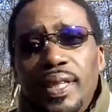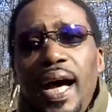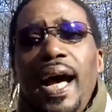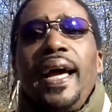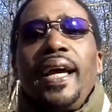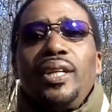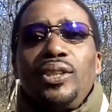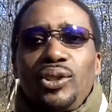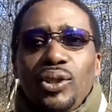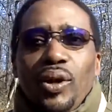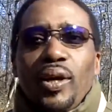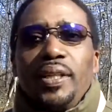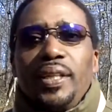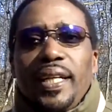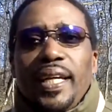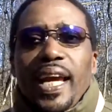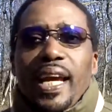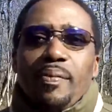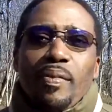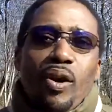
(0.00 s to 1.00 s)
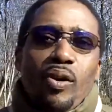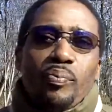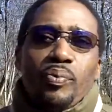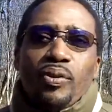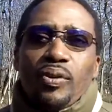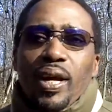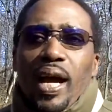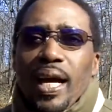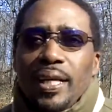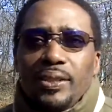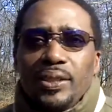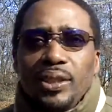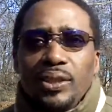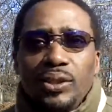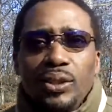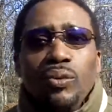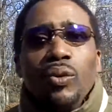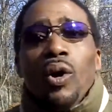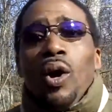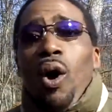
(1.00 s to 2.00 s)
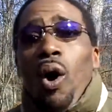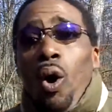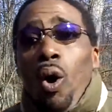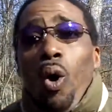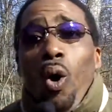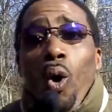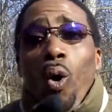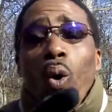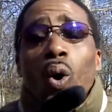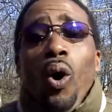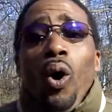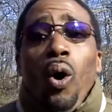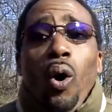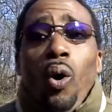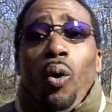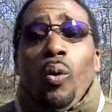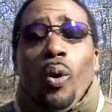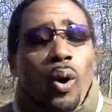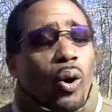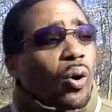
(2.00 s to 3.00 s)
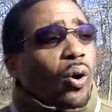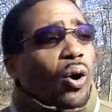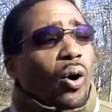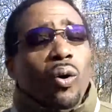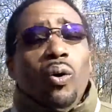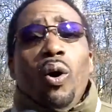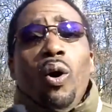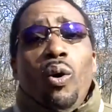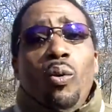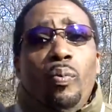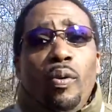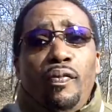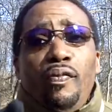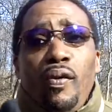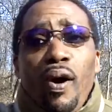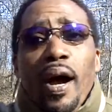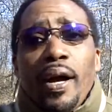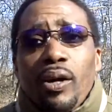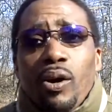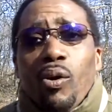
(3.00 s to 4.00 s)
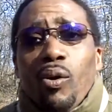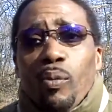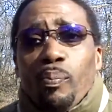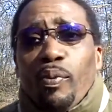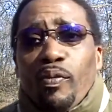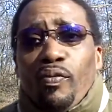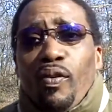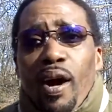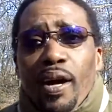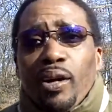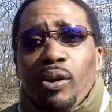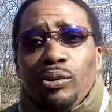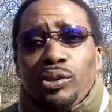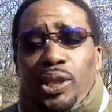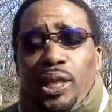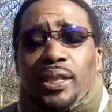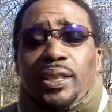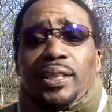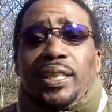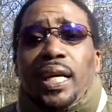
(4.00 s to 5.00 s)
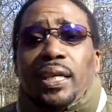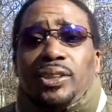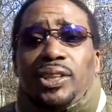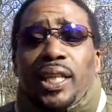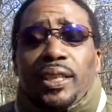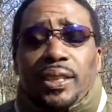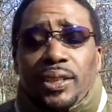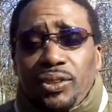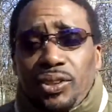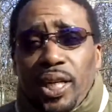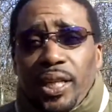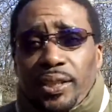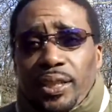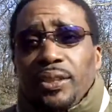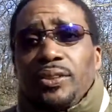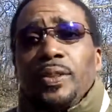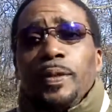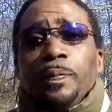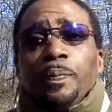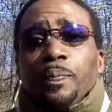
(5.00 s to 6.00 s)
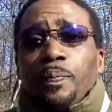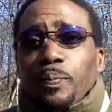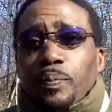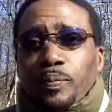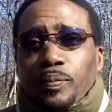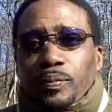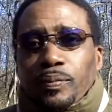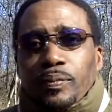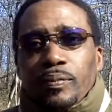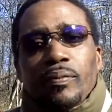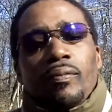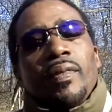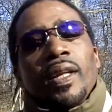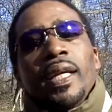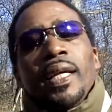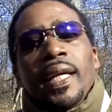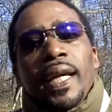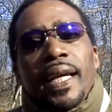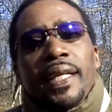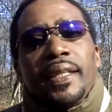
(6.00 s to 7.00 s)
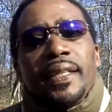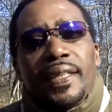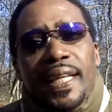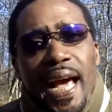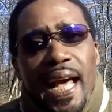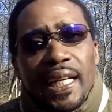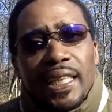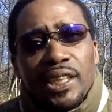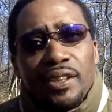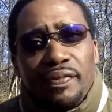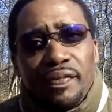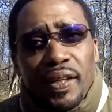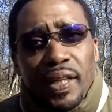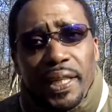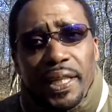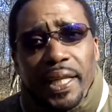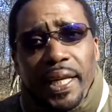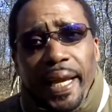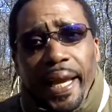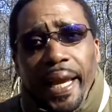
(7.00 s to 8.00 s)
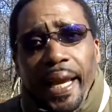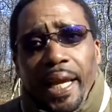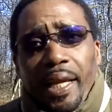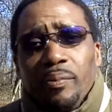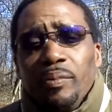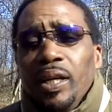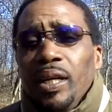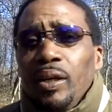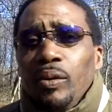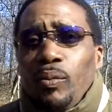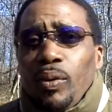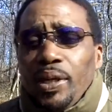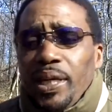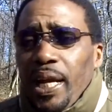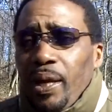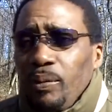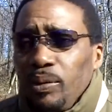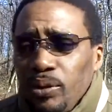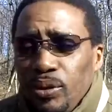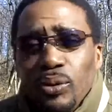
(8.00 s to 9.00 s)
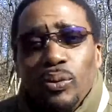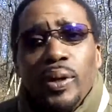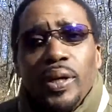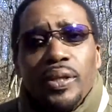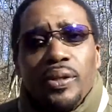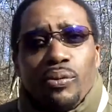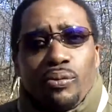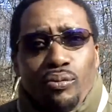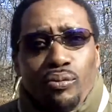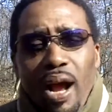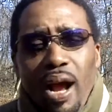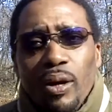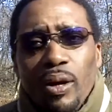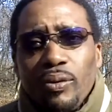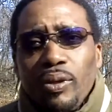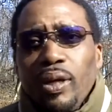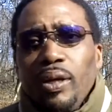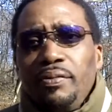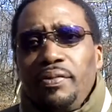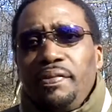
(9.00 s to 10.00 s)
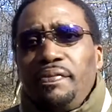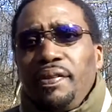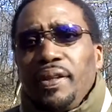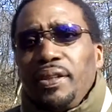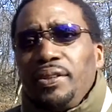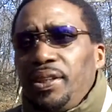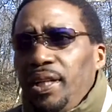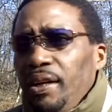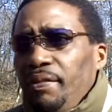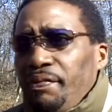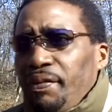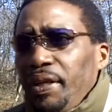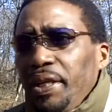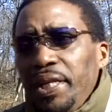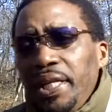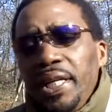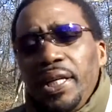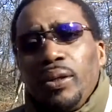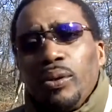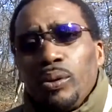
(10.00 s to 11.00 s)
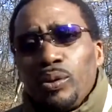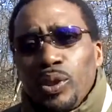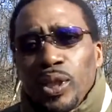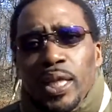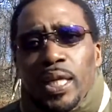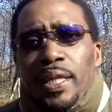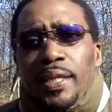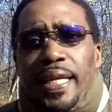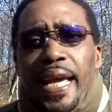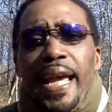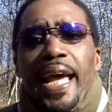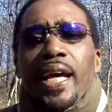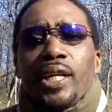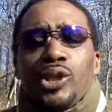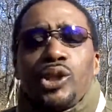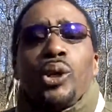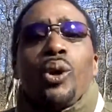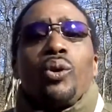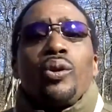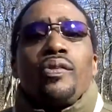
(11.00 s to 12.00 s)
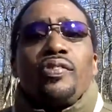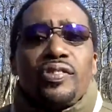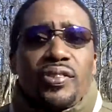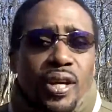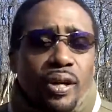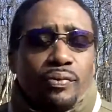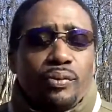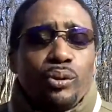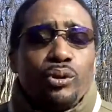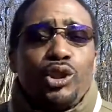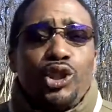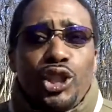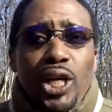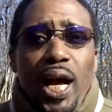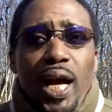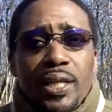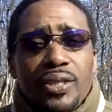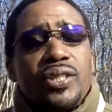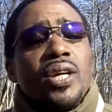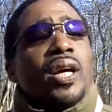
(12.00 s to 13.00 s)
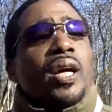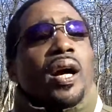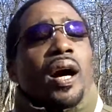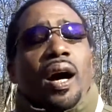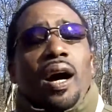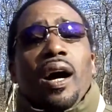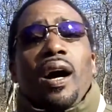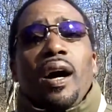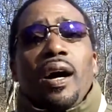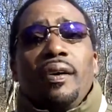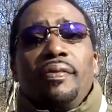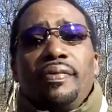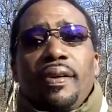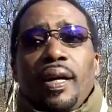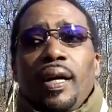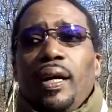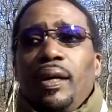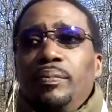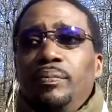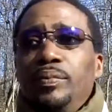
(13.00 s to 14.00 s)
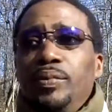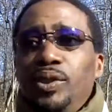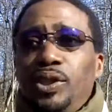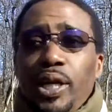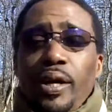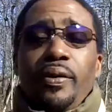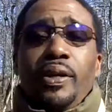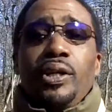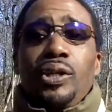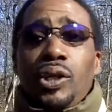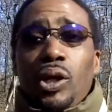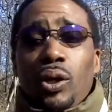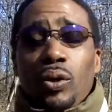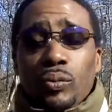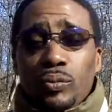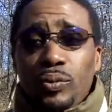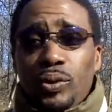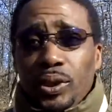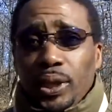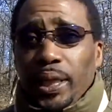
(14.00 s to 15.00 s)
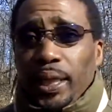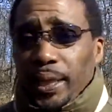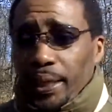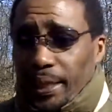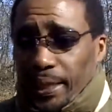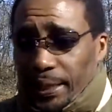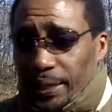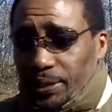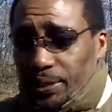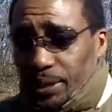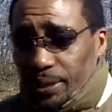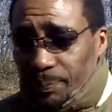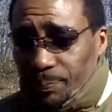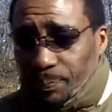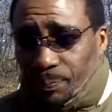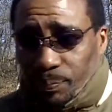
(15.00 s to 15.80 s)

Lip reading: I enjoyed the game. I hope you guys did too. Before I go, check this out. Check this. In the Dallas-Philly game, when they was doing the route of the Philadelphia Eagles, they had showed us several shots of Jerry Jones in his